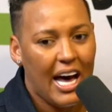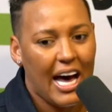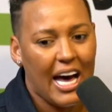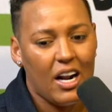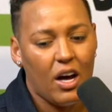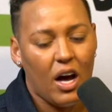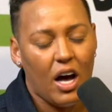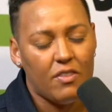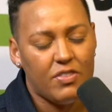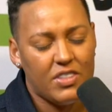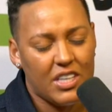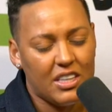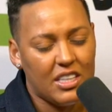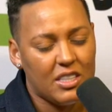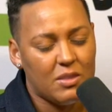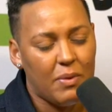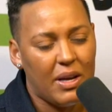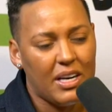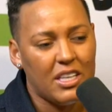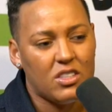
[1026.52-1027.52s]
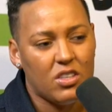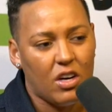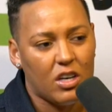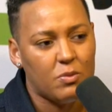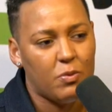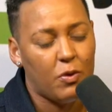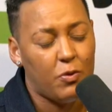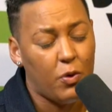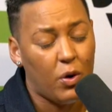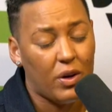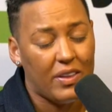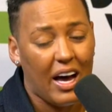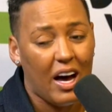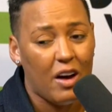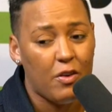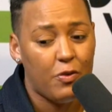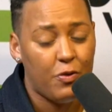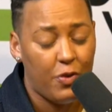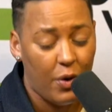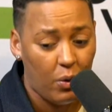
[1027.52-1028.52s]
And I've said this many times before that I
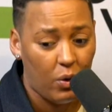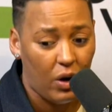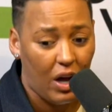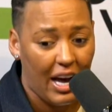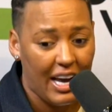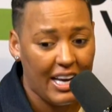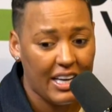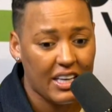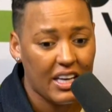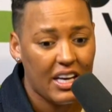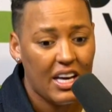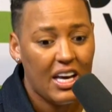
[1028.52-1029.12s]
feel like